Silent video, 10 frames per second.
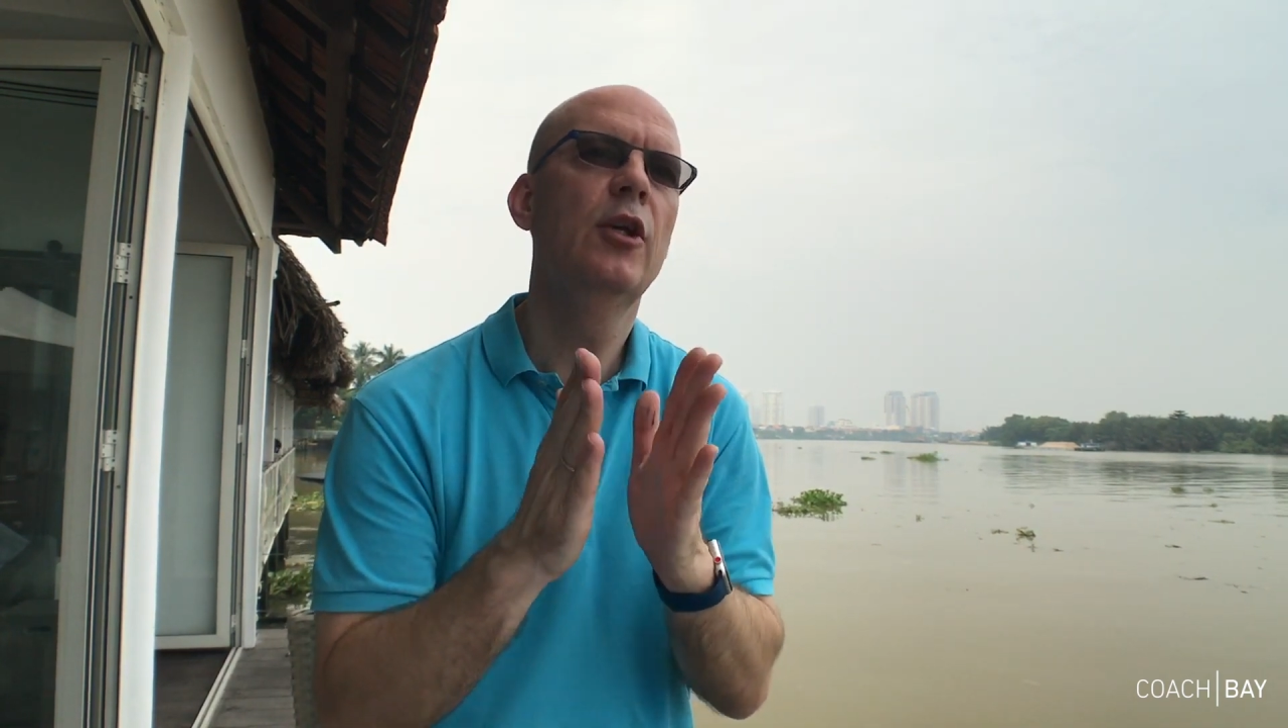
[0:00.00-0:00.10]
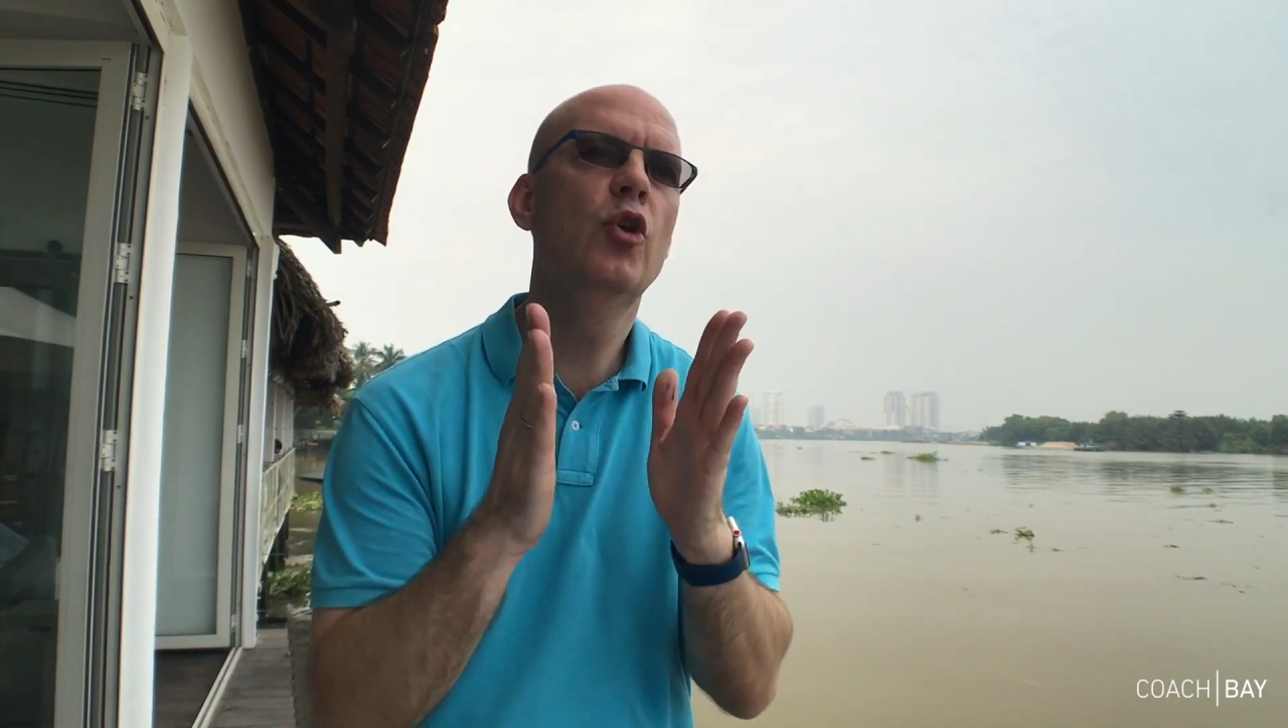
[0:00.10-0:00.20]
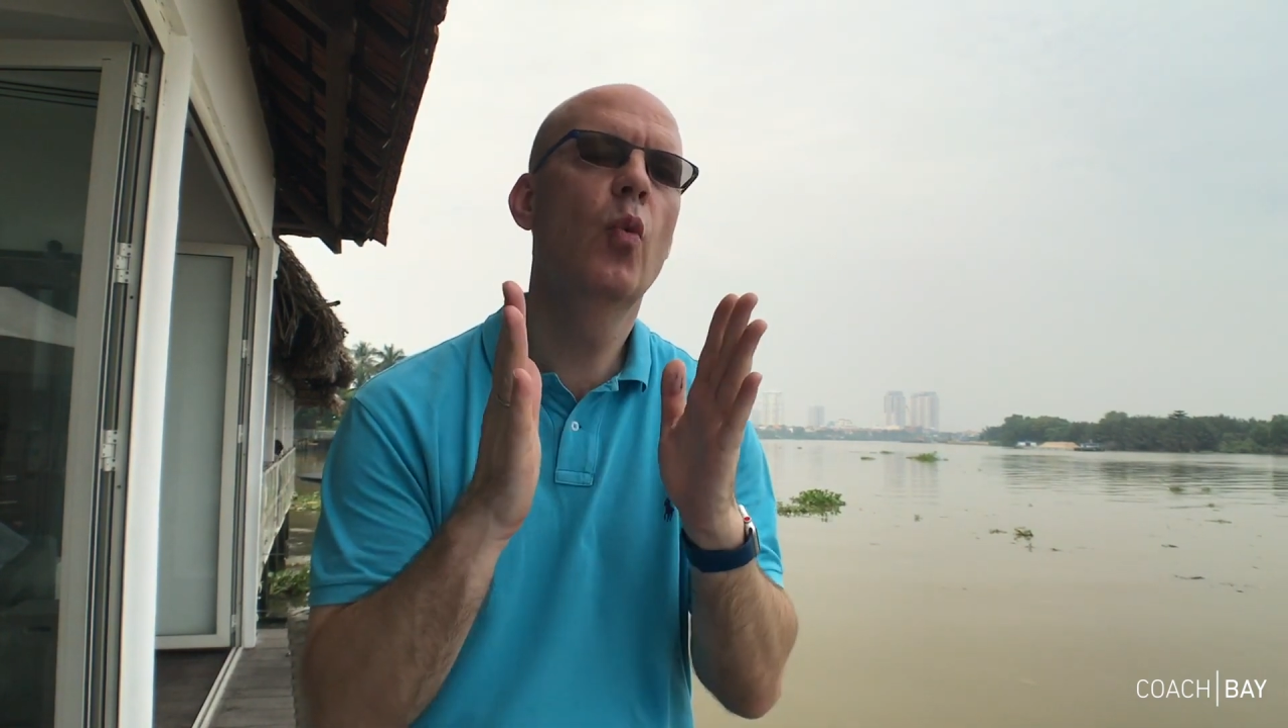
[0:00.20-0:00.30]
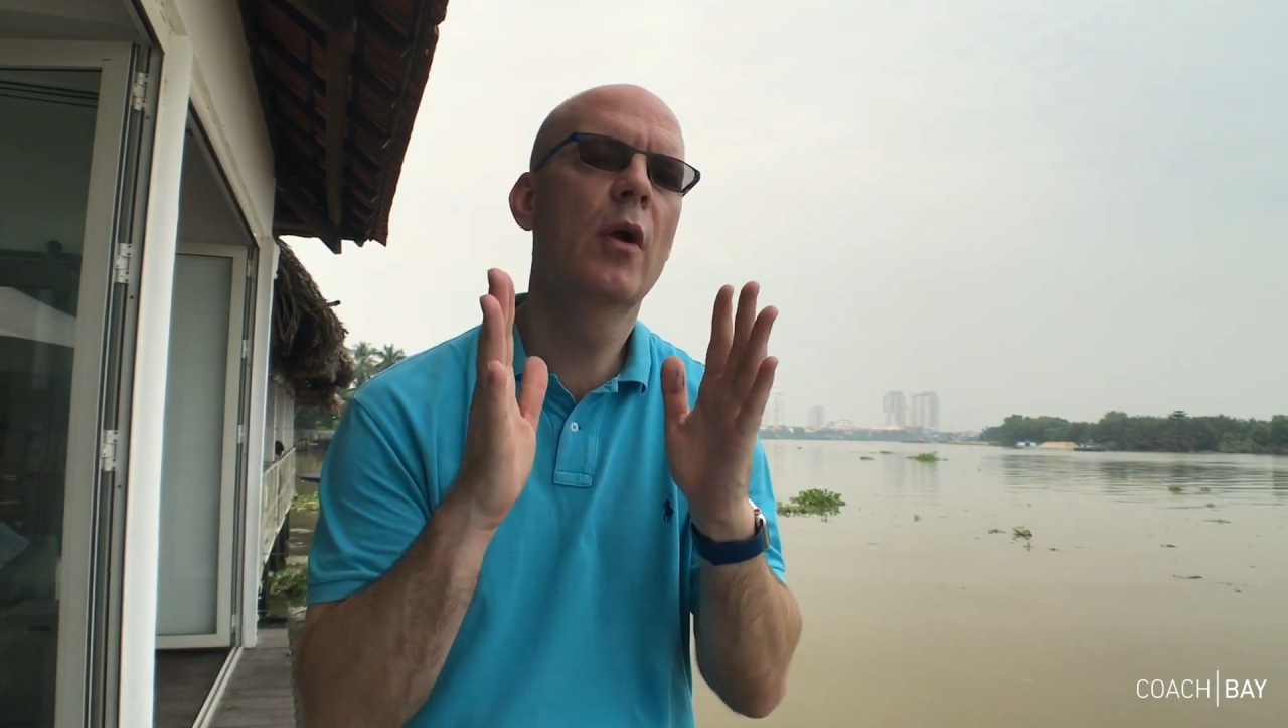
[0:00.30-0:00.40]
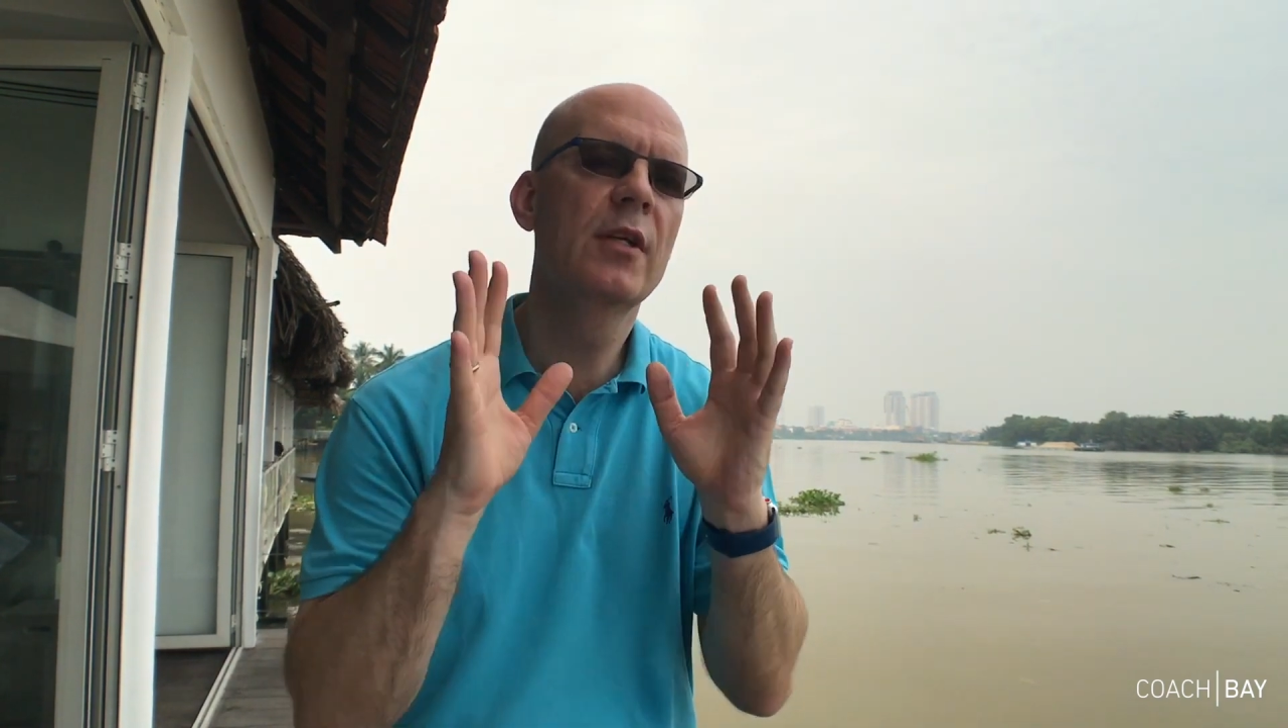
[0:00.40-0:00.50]

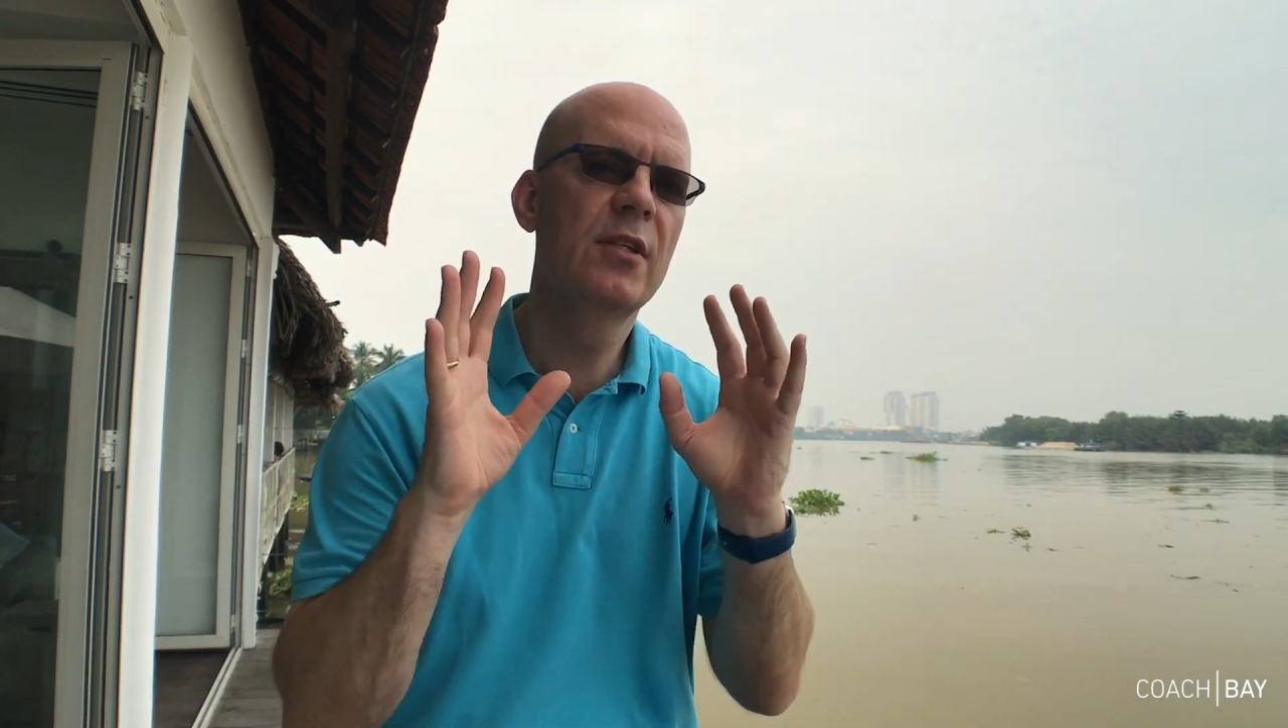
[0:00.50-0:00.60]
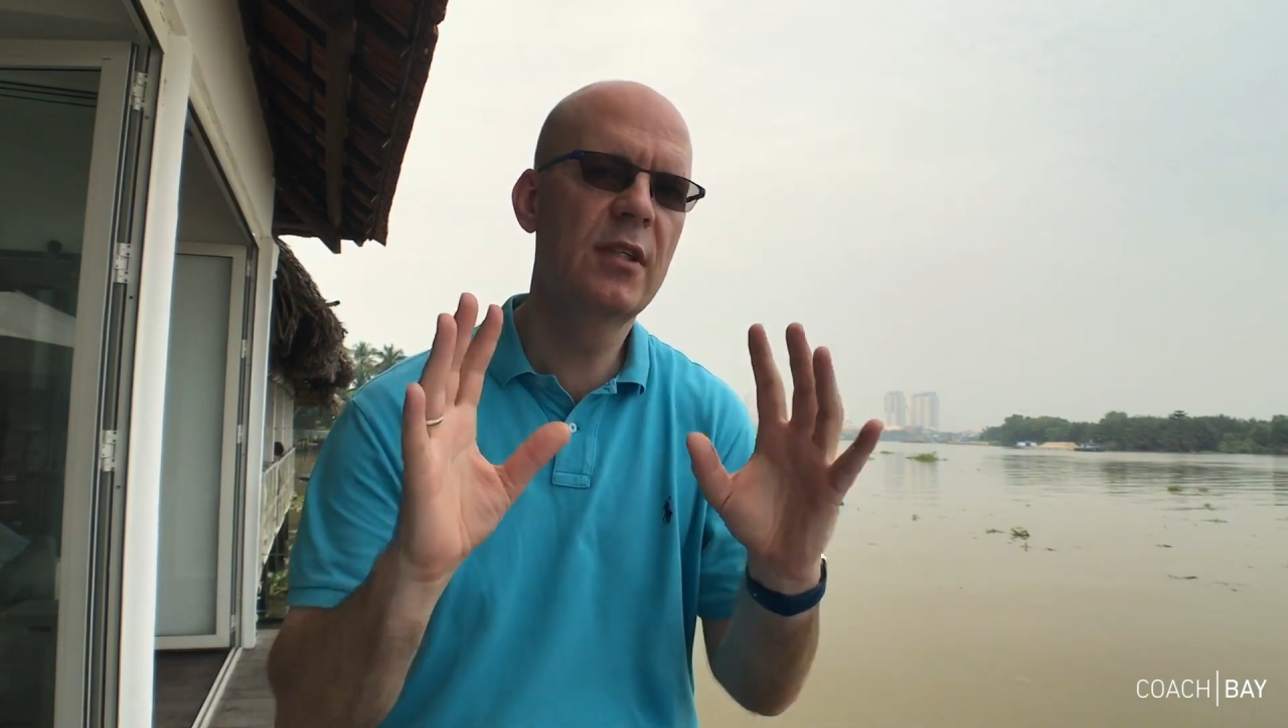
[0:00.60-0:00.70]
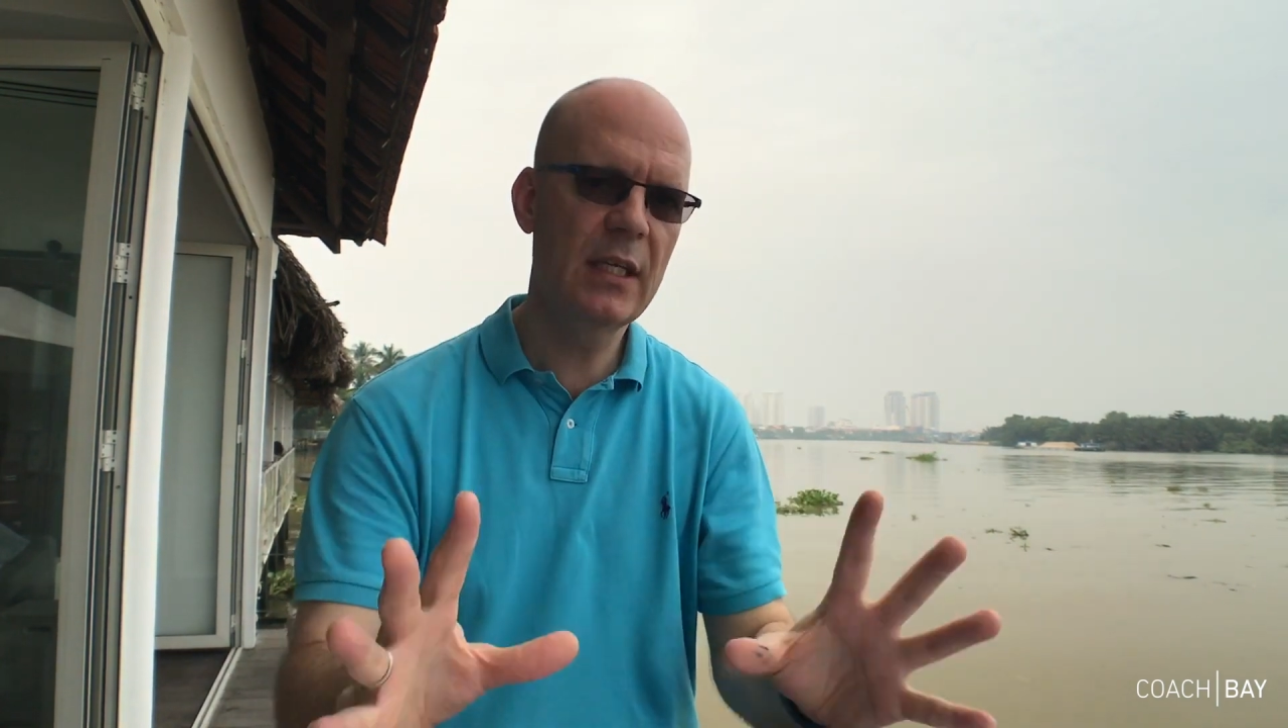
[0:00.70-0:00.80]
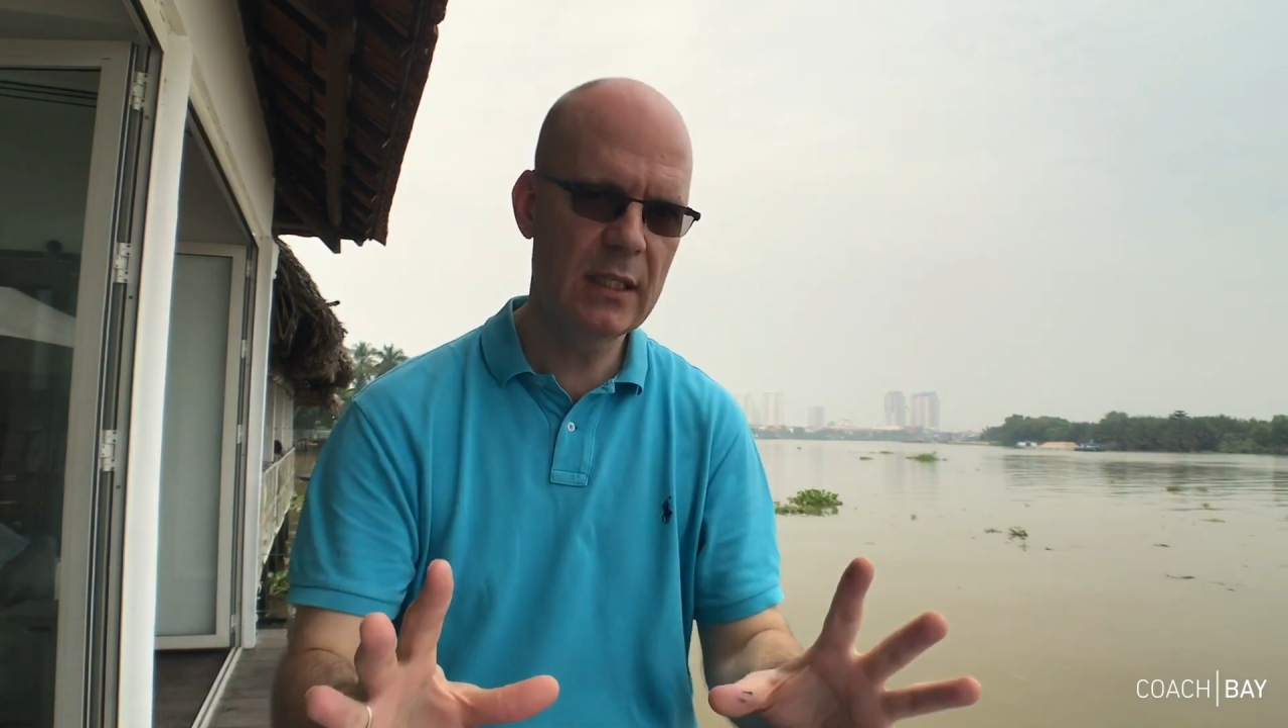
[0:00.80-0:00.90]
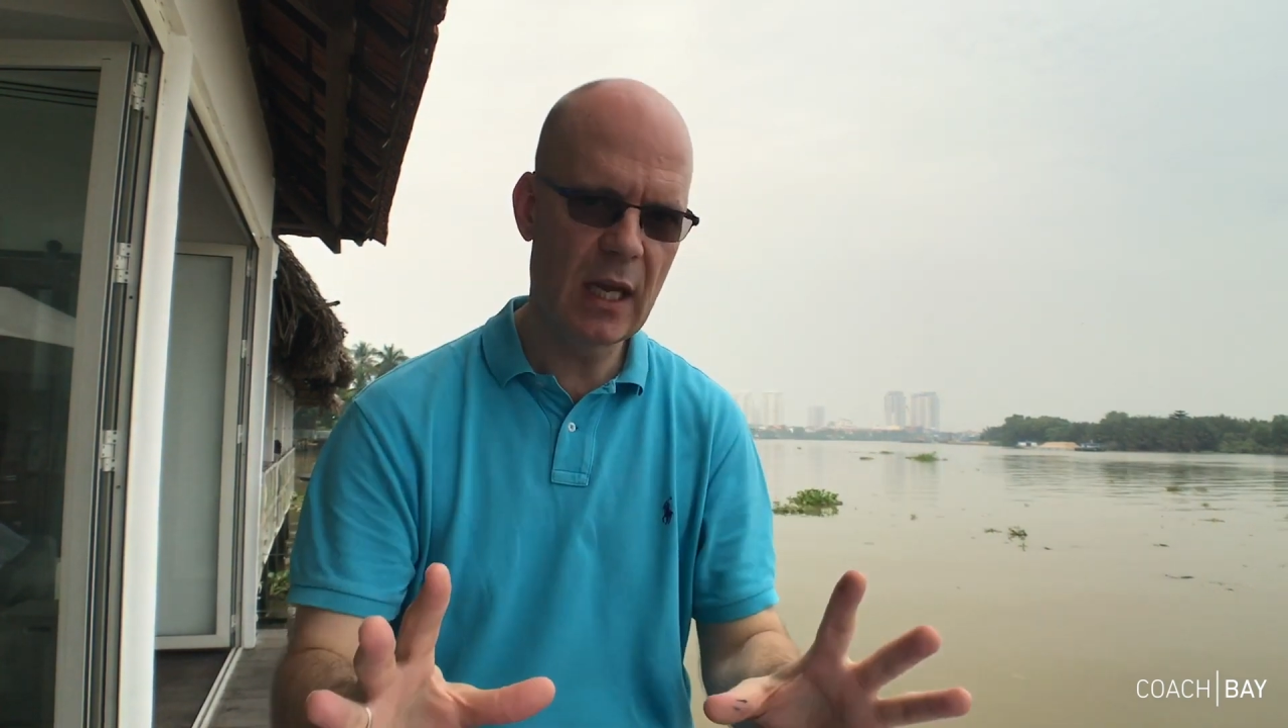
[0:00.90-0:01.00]
you want to sit